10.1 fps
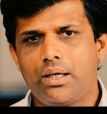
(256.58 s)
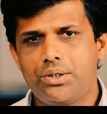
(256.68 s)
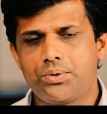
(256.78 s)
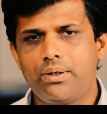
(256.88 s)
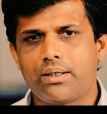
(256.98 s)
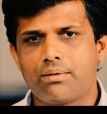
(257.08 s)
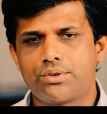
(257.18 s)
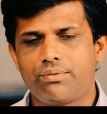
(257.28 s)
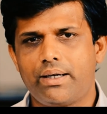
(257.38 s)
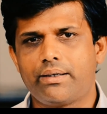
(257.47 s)
issue in
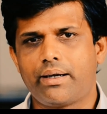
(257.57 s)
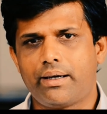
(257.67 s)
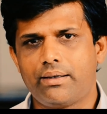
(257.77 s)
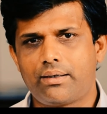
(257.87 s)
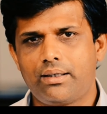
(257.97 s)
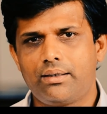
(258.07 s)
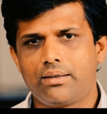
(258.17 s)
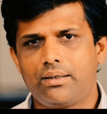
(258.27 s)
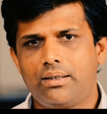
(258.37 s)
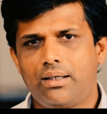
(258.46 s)
terms of data entry,
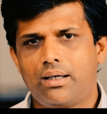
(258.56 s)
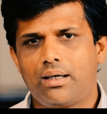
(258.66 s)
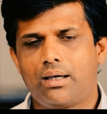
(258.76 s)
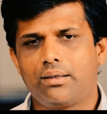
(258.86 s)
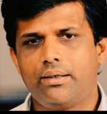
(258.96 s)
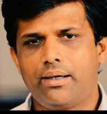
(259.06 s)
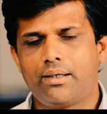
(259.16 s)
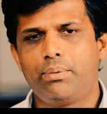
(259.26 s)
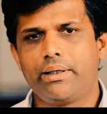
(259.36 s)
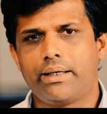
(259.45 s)
the
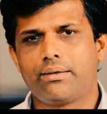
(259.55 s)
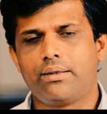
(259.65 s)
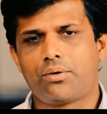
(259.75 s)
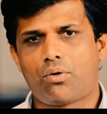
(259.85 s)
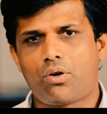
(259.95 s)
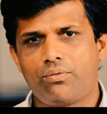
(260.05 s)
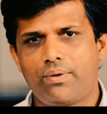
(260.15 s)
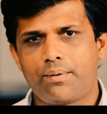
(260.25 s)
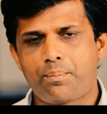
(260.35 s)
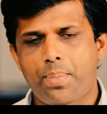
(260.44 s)
data being entered in the wrong
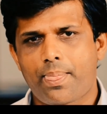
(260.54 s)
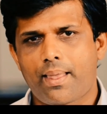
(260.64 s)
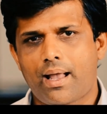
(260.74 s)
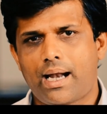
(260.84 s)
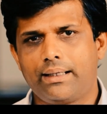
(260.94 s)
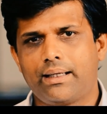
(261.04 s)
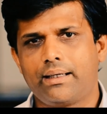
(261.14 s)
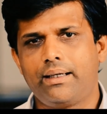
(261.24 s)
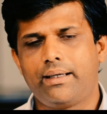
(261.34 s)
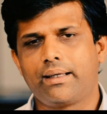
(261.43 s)
way, and
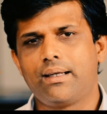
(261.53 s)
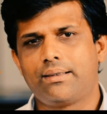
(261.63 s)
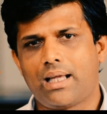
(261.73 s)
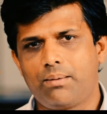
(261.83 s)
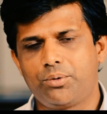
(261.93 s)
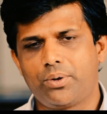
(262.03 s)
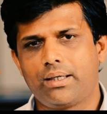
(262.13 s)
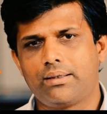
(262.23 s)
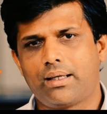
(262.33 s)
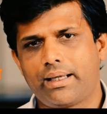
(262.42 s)
then it taking time to
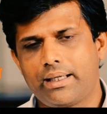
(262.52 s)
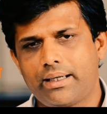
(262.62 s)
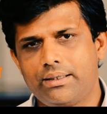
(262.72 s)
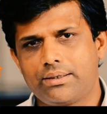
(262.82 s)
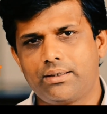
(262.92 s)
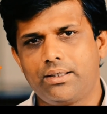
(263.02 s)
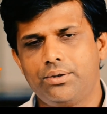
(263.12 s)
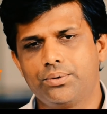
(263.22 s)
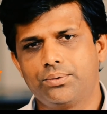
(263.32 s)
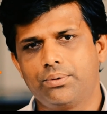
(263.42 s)
get again entered
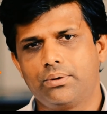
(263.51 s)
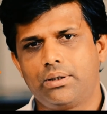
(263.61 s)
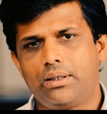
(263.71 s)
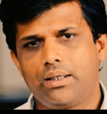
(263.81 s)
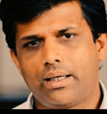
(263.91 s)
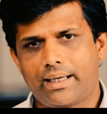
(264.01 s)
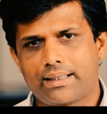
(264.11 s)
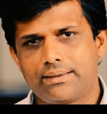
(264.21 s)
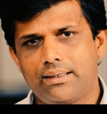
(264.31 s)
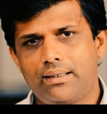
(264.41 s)
into an
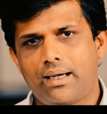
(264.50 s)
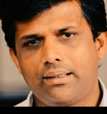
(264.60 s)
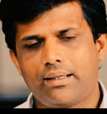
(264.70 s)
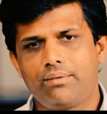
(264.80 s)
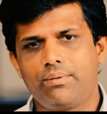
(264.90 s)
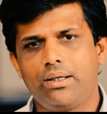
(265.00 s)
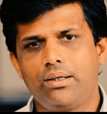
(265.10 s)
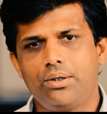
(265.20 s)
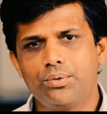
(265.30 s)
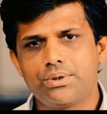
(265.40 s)
Excel, and then
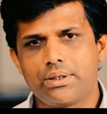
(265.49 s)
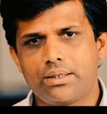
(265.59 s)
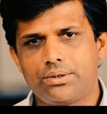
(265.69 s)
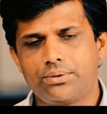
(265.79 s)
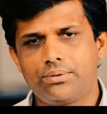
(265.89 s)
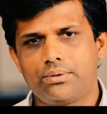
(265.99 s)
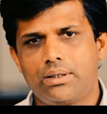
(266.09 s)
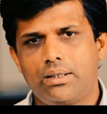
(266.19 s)
we using it to